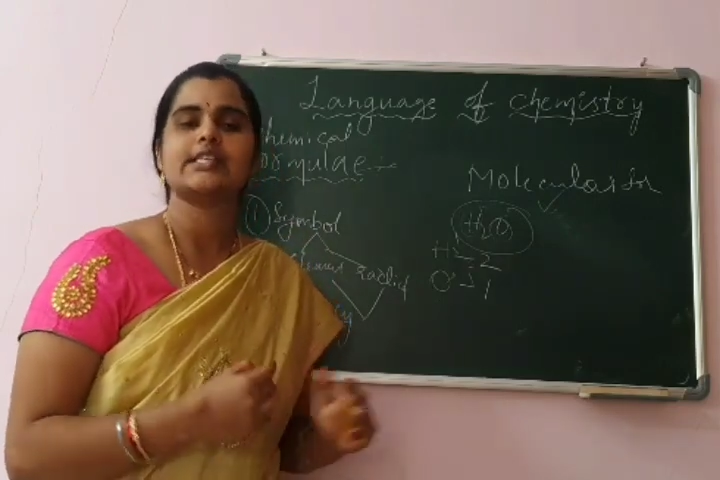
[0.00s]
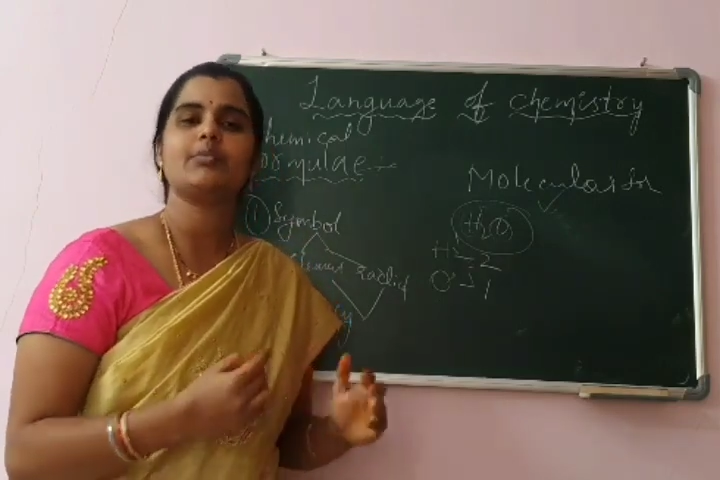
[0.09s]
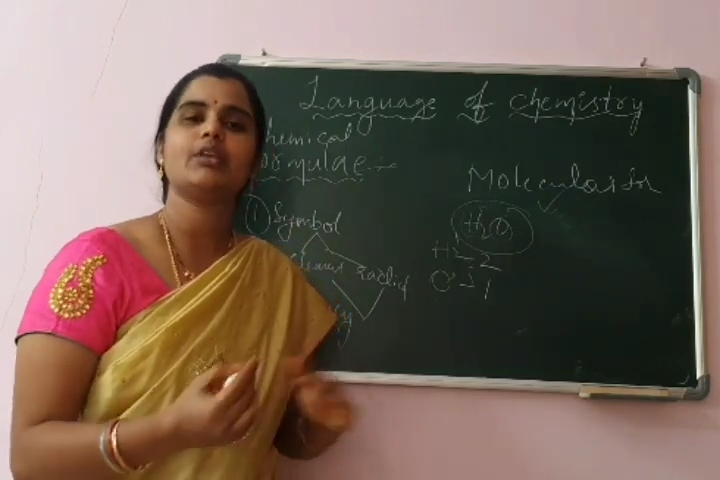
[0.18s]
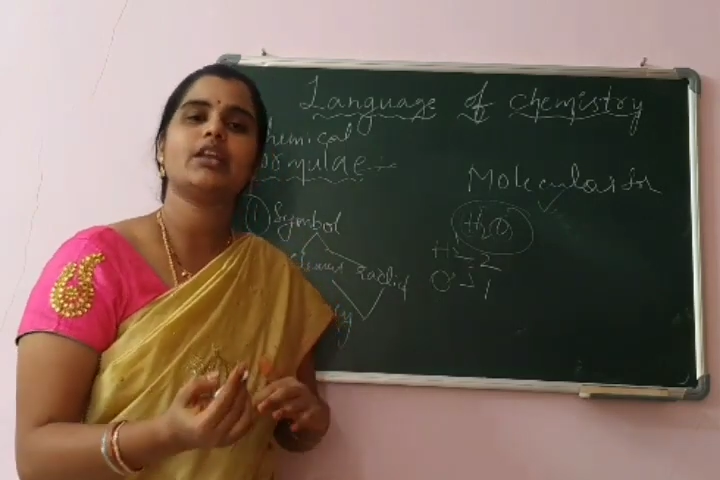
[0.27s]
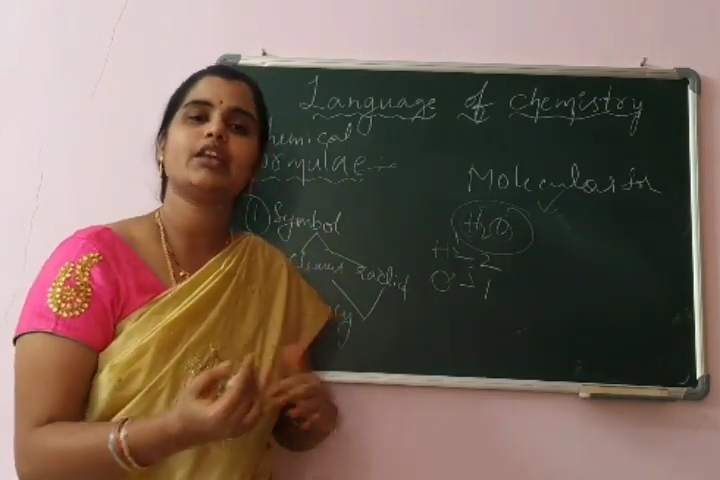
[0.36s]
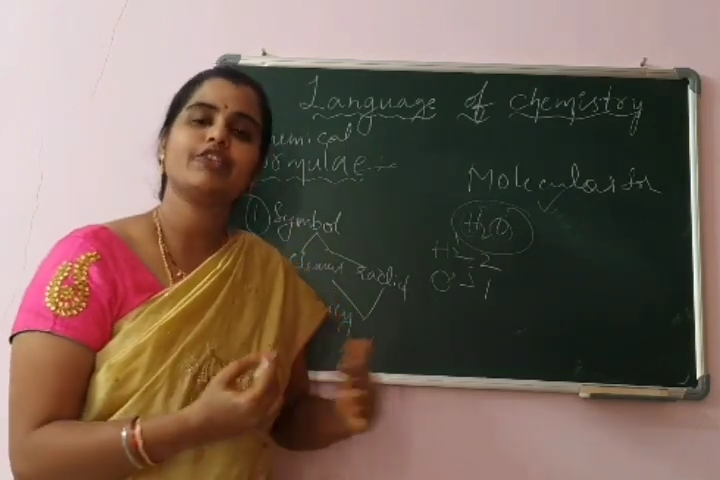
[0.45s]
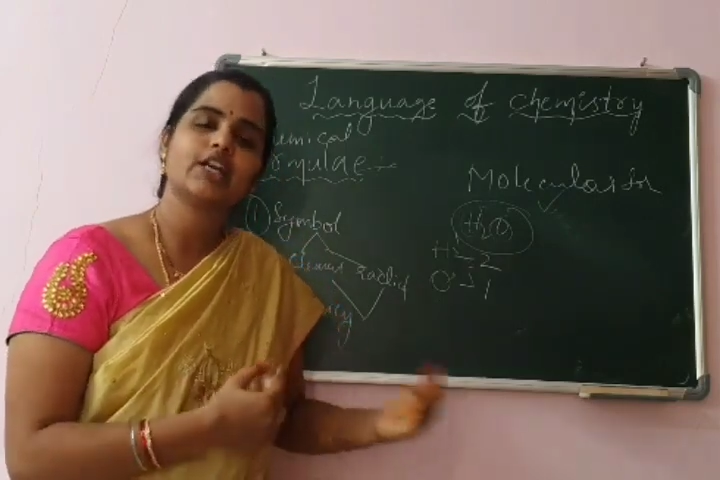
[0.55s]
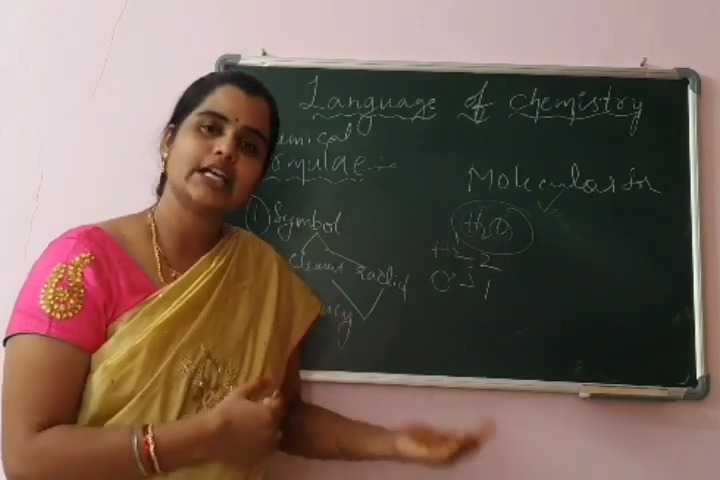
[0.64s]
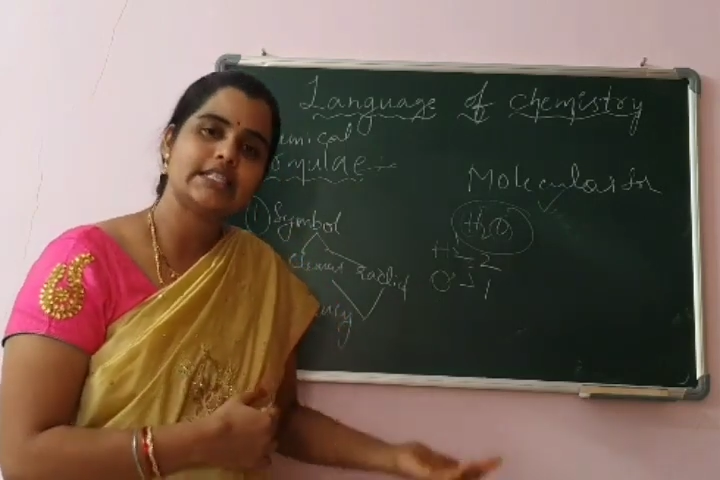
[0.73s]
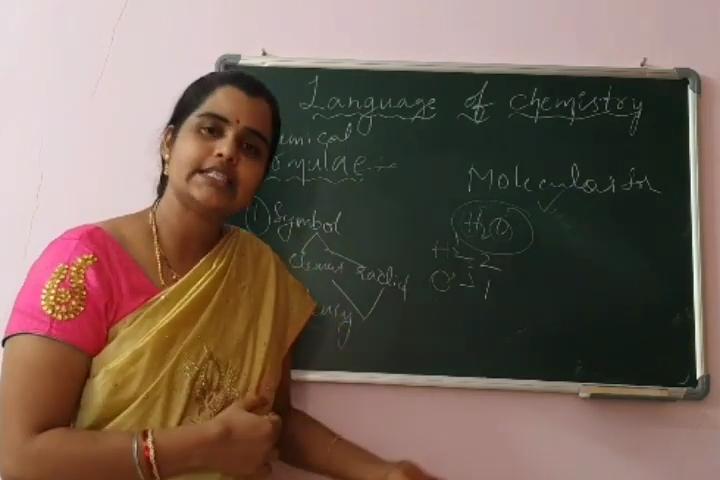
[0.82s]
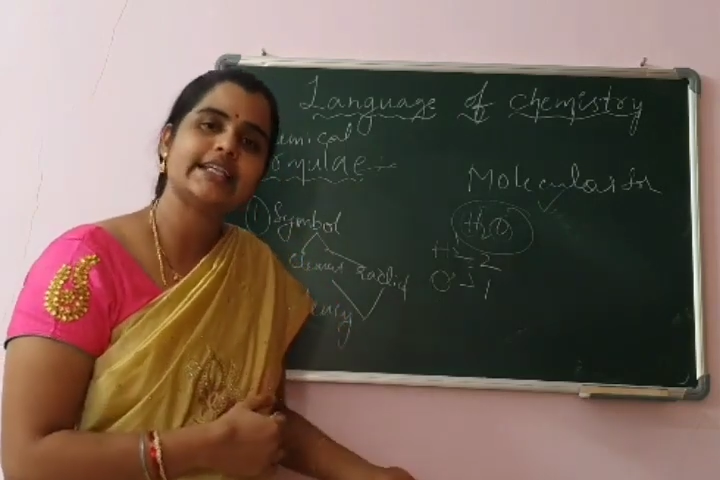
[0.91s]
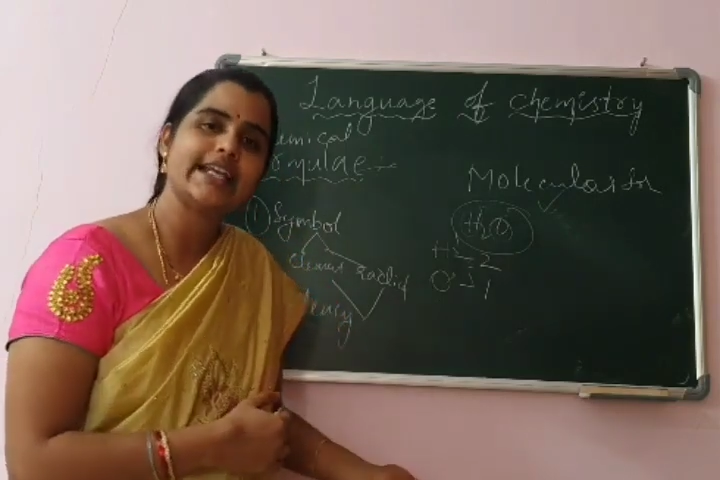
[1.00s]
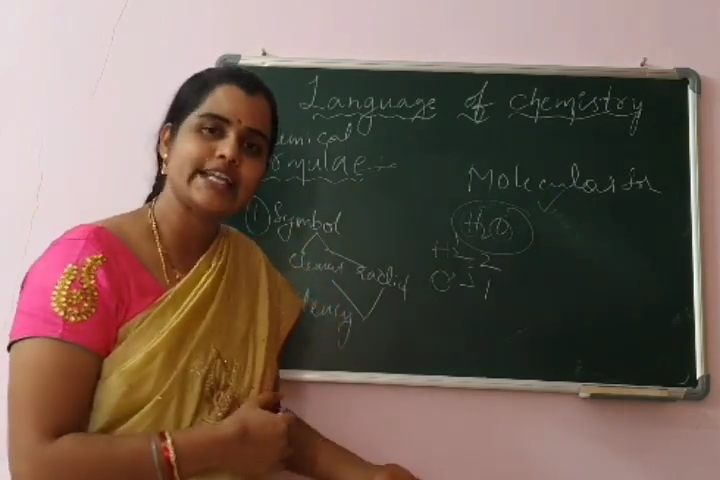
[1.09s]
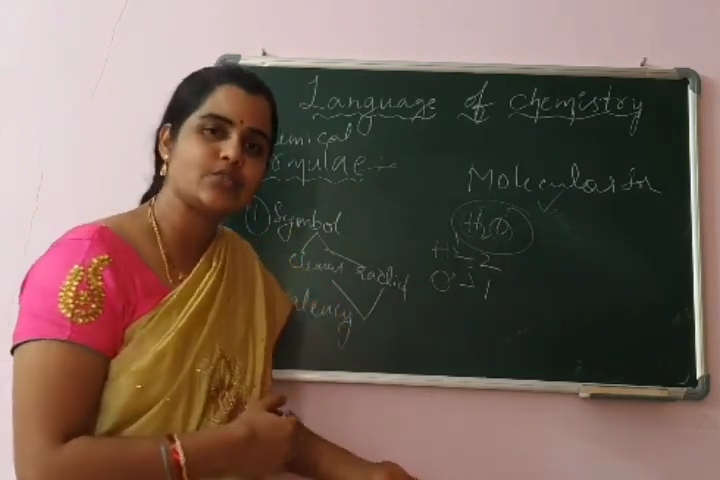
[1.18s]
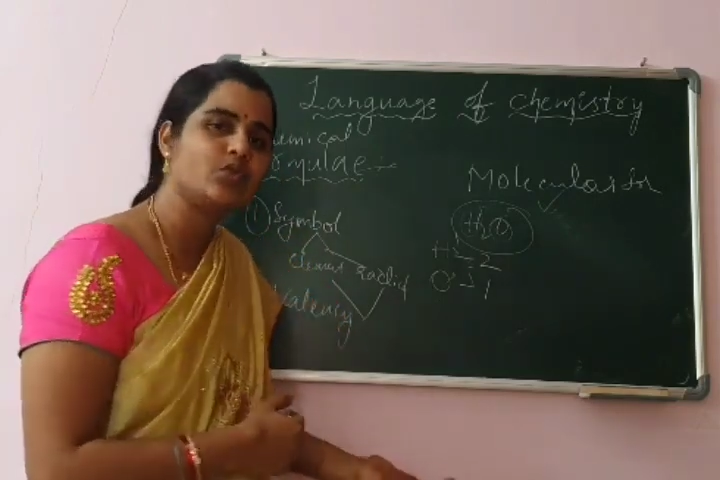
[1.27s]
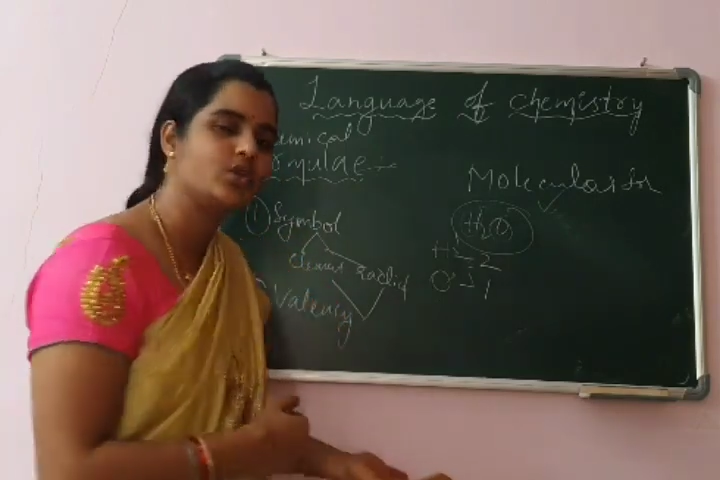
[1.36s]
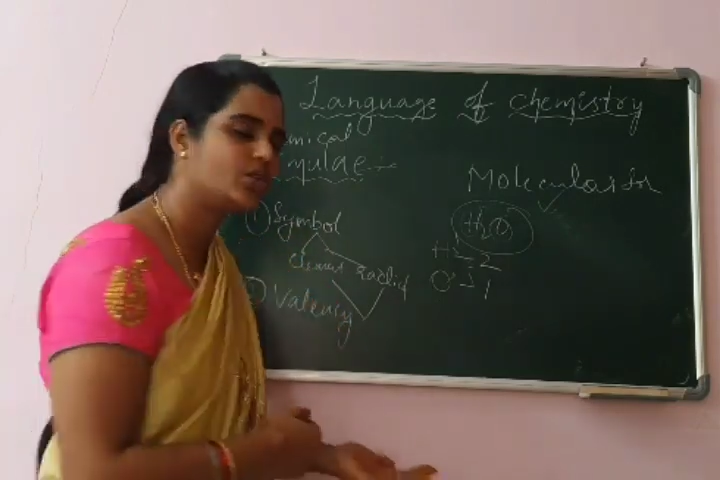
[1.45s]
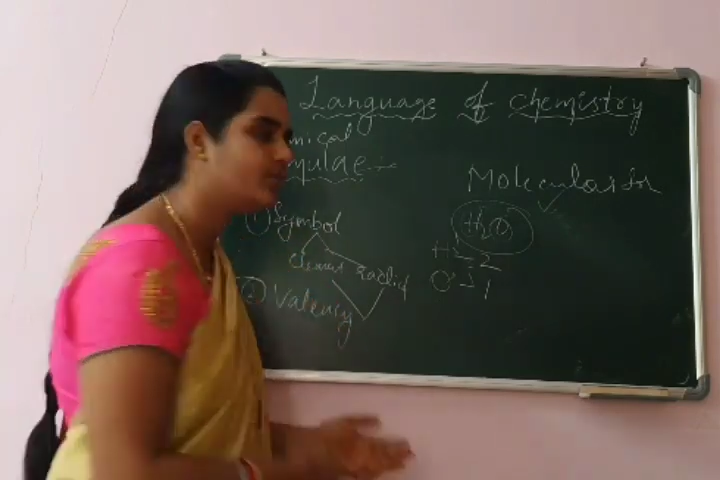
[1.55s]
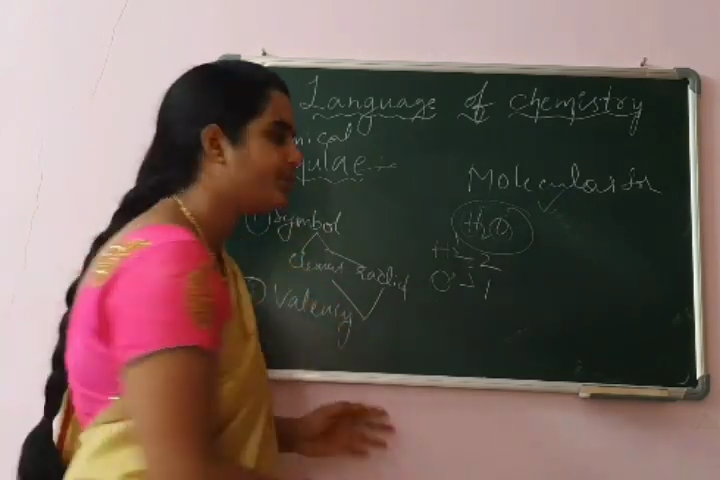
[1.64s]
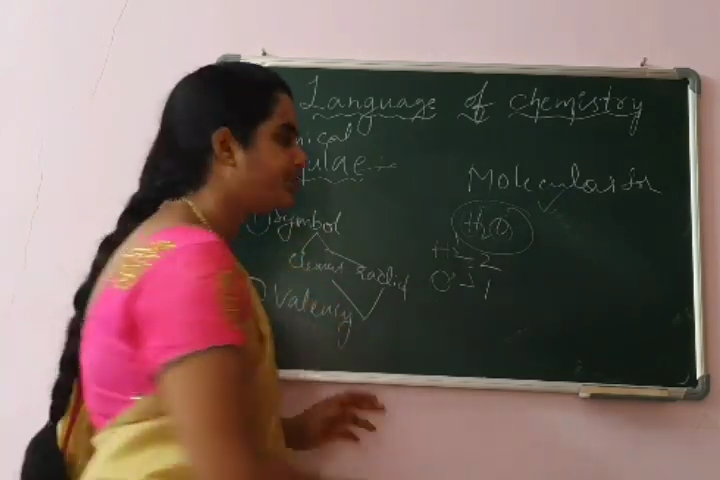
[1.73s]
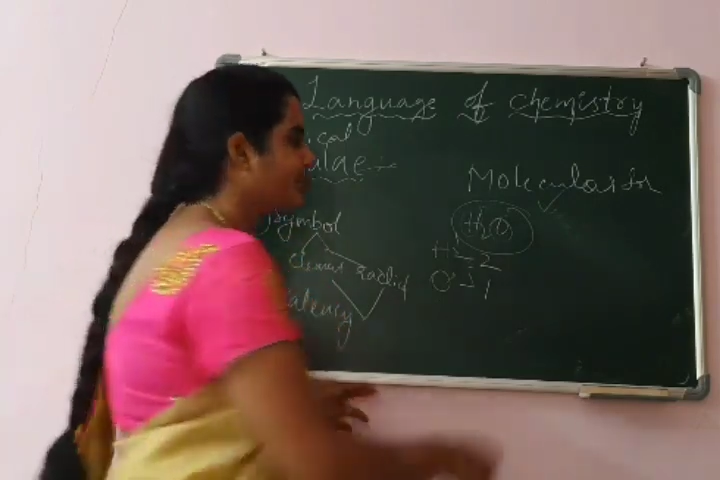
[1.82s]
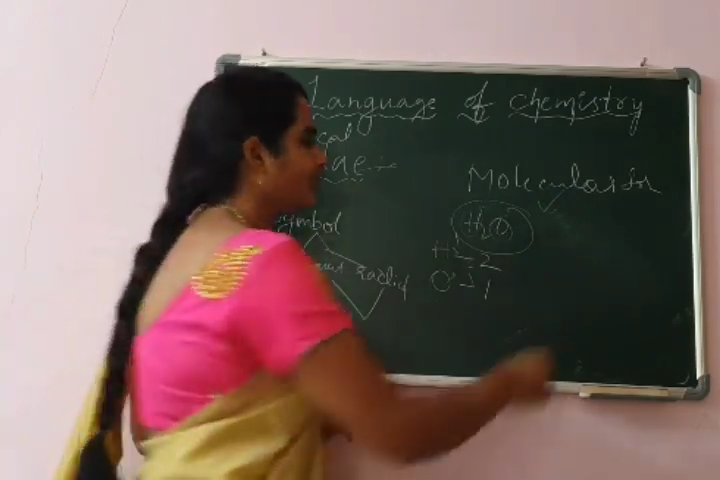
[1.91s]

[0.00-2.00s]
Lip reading: Similarly, if you consider SO2,